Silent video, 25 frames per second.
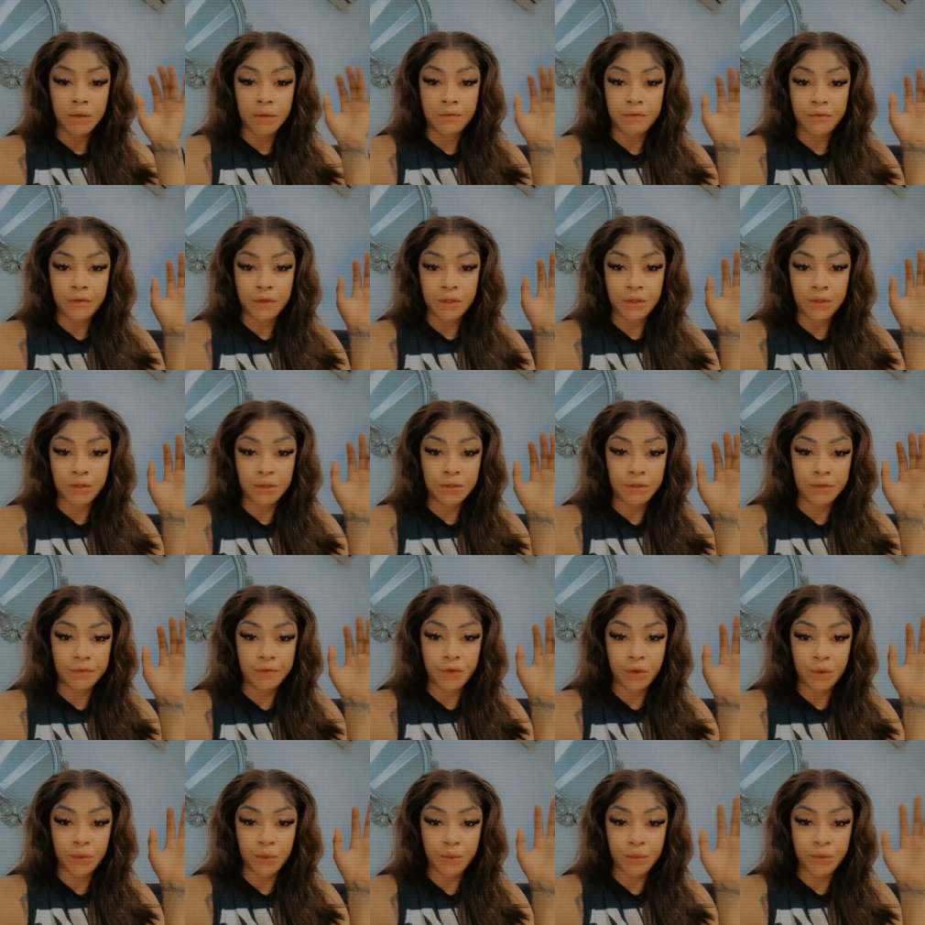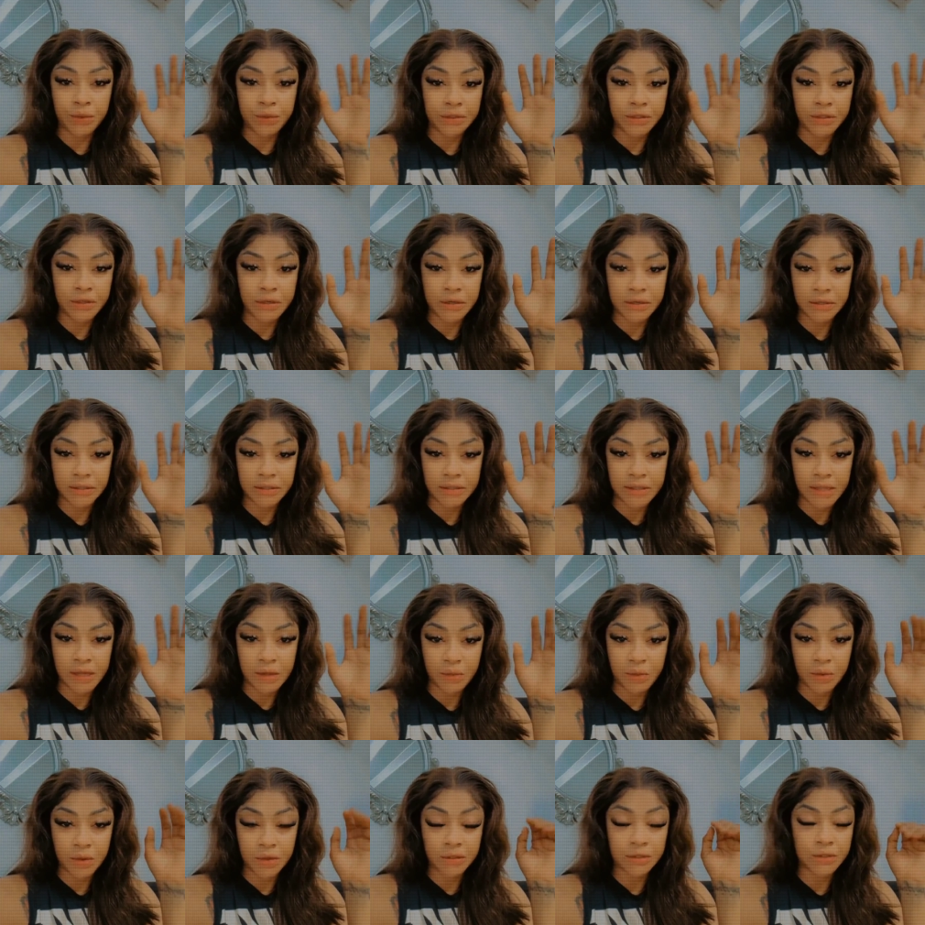For those of you who doesn't
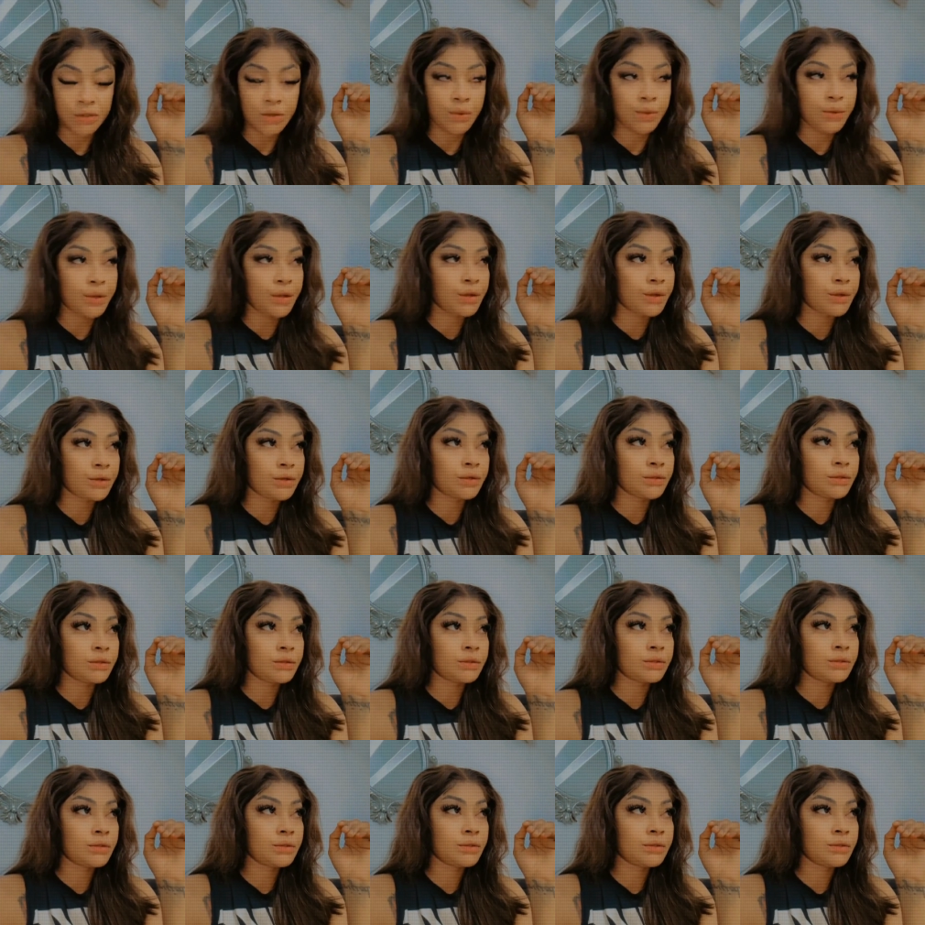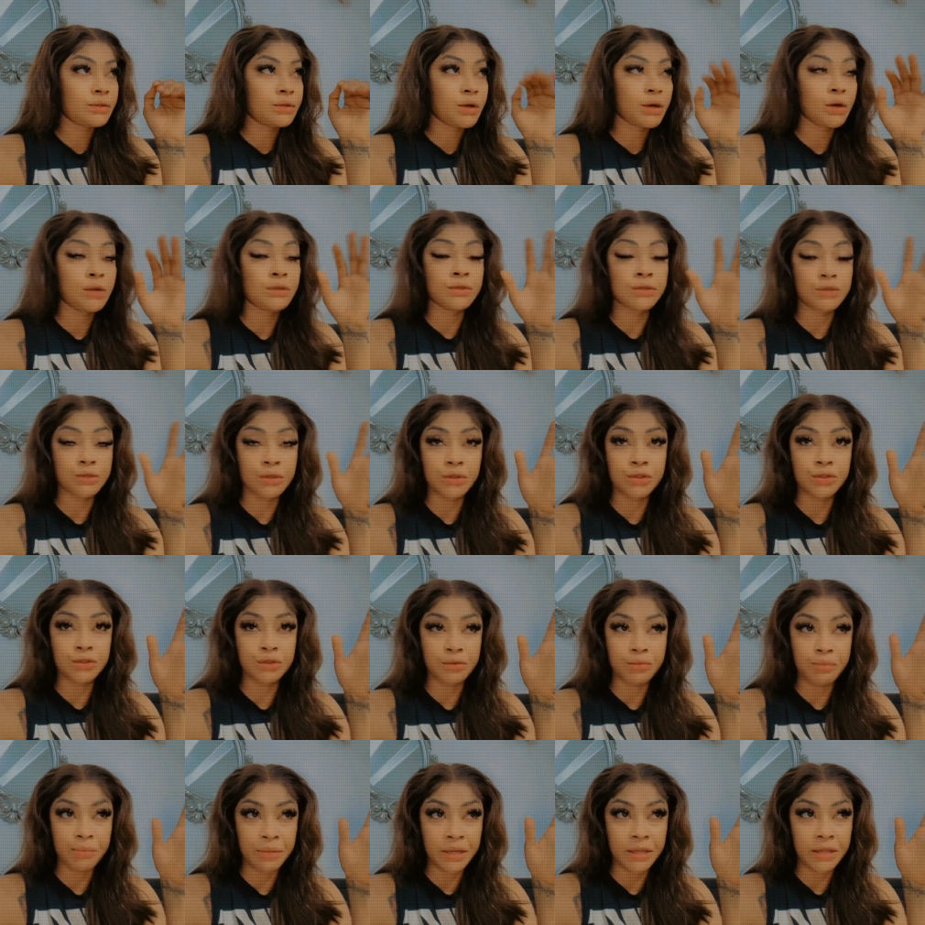understand what is going on on
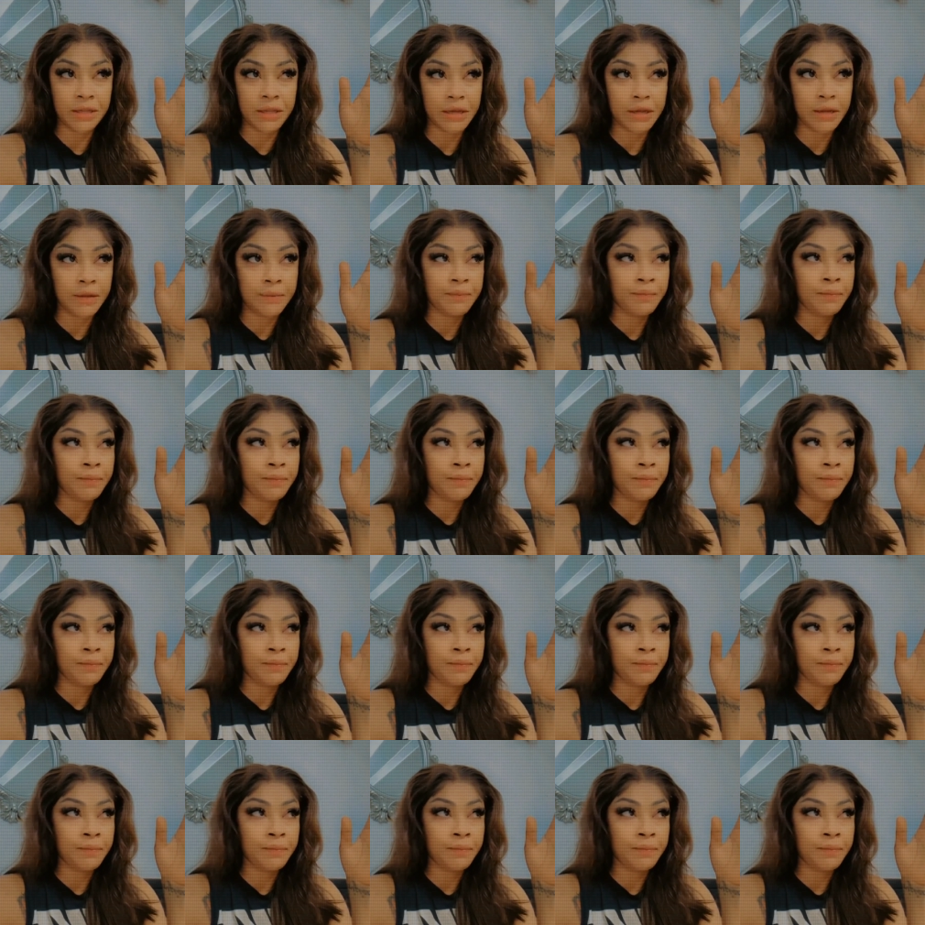social media.